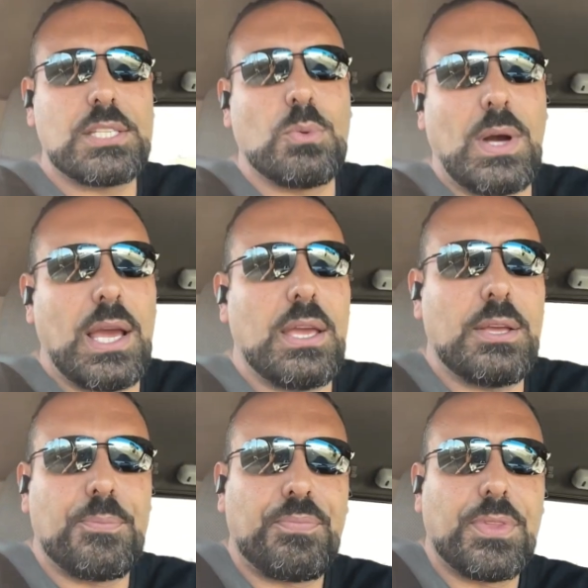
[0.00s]
way
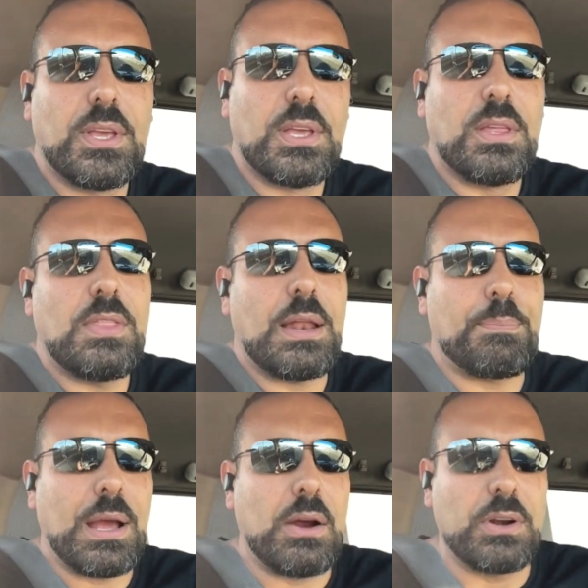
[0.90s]
that
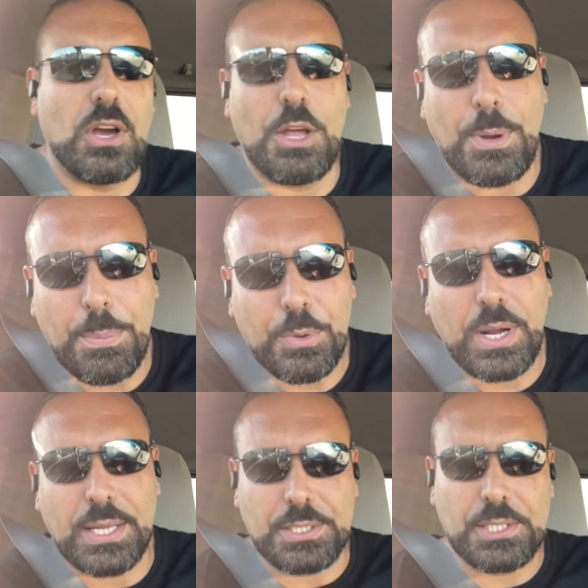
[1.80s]
paradigm
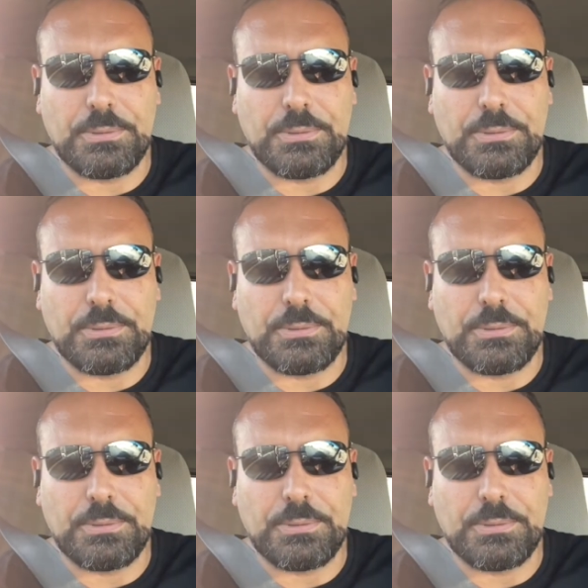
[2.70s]
operates.